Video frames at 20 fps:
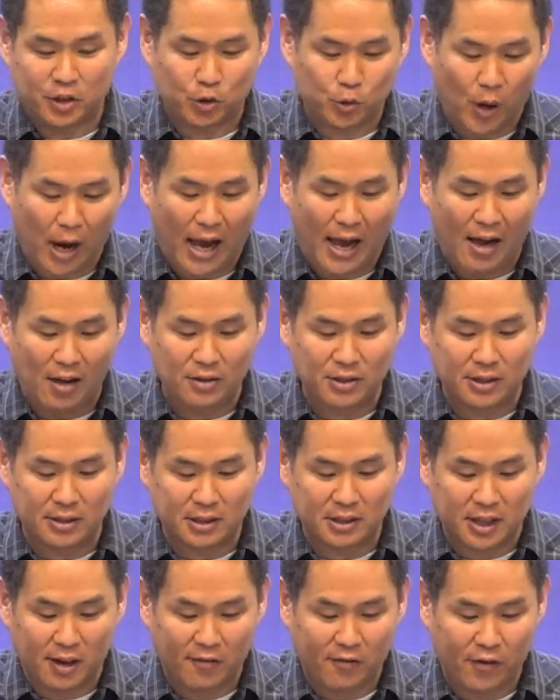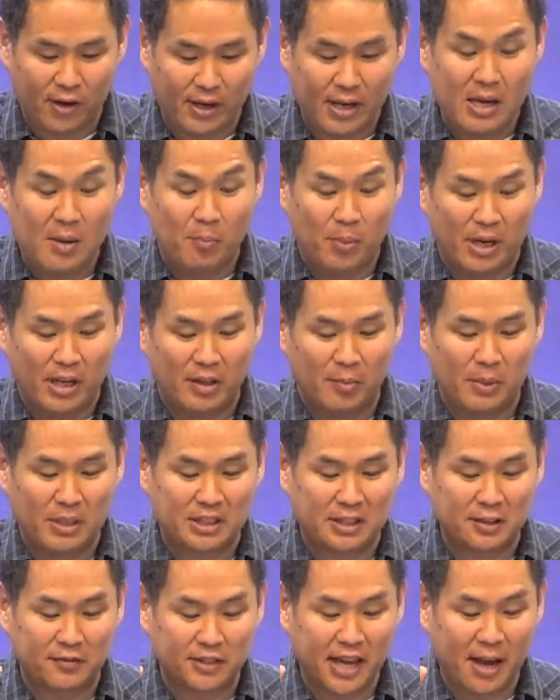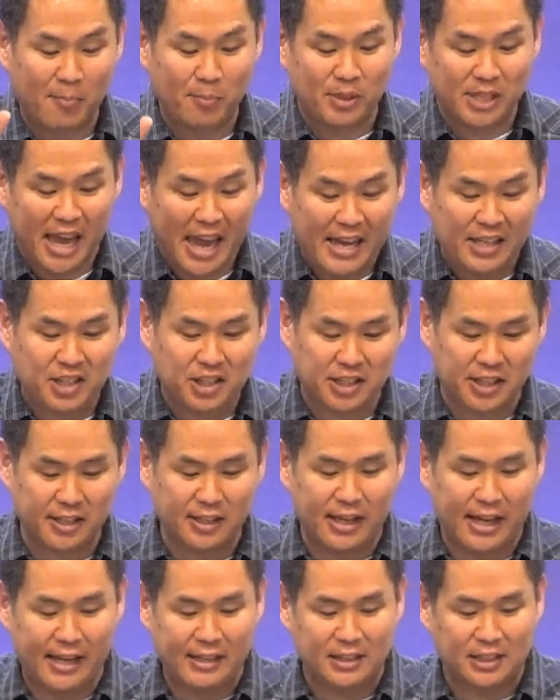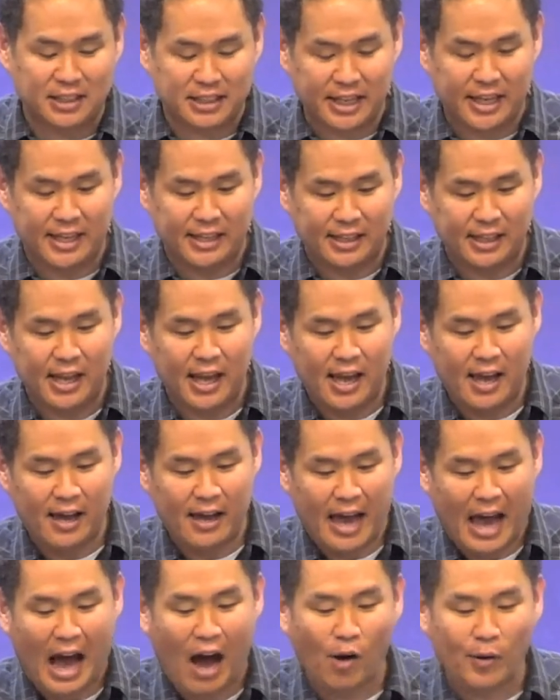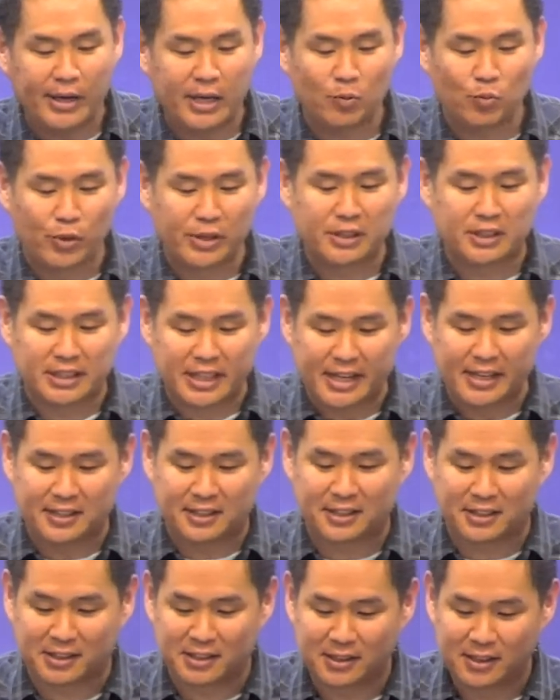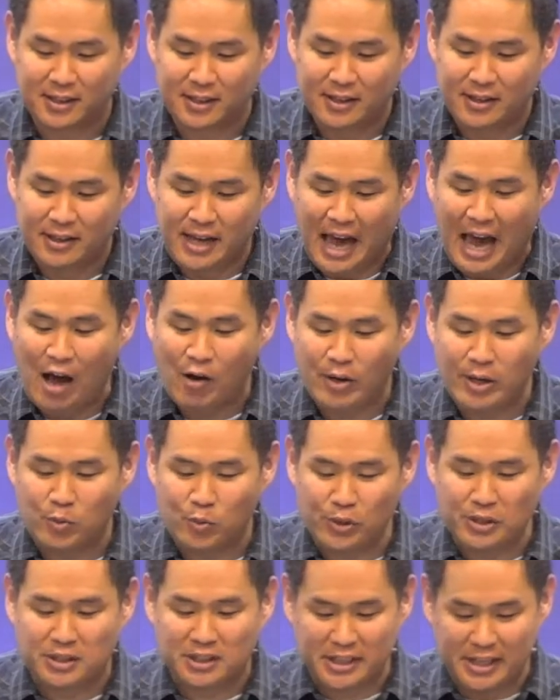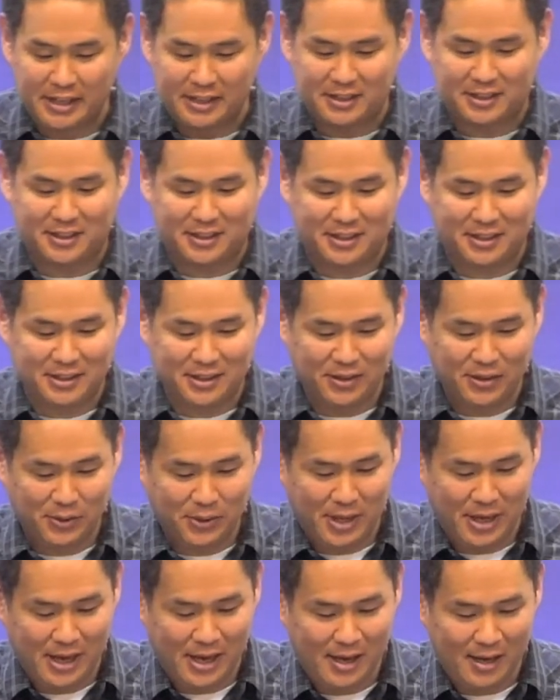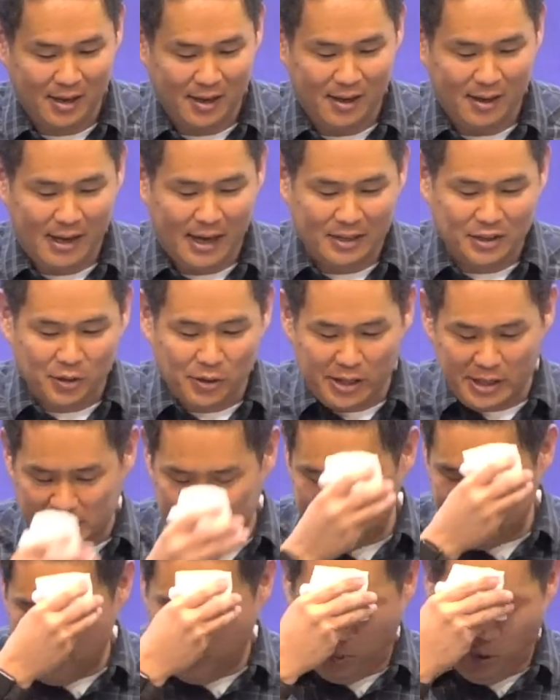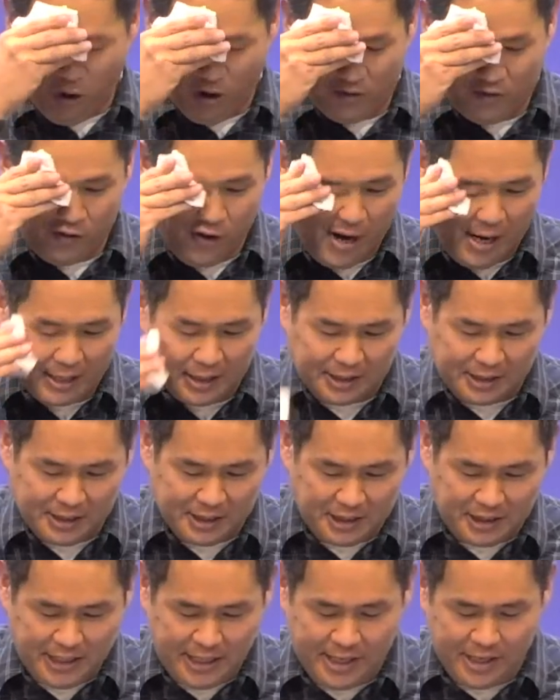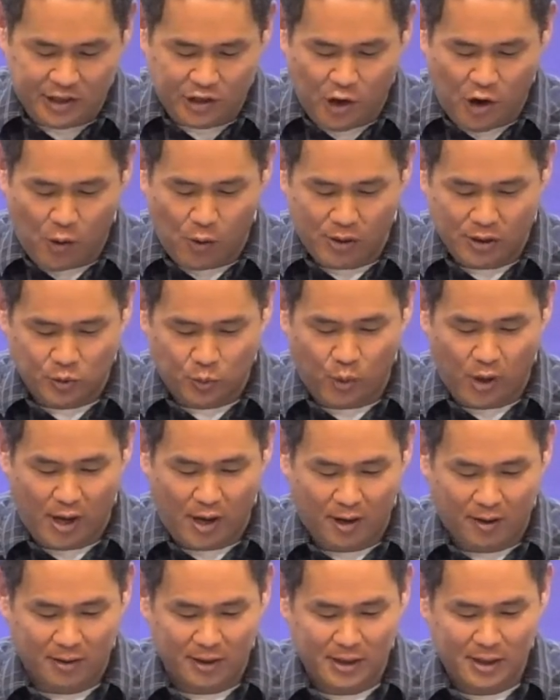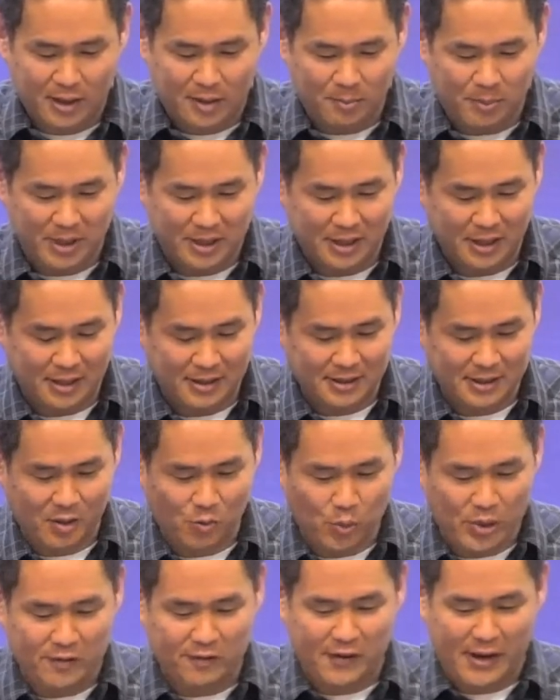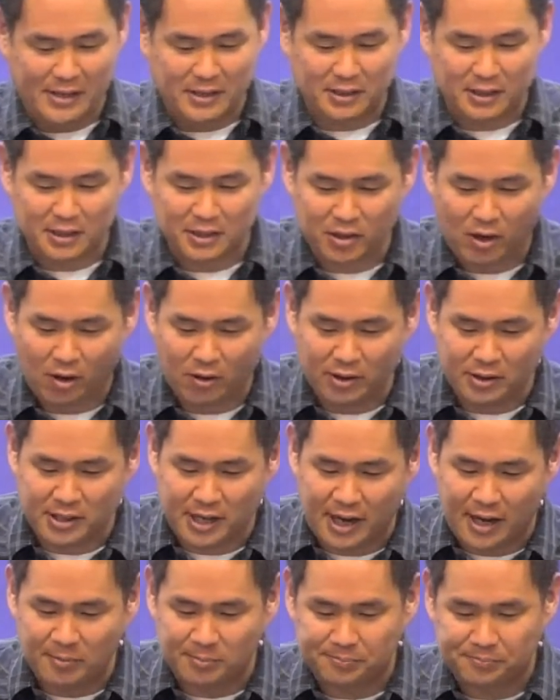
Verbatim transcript: trials and suffering, but in the midst of temptation and sin, how he resists, how he resists. Okay? And so, this is important for us to see and know as well, because uh, we face this all the time.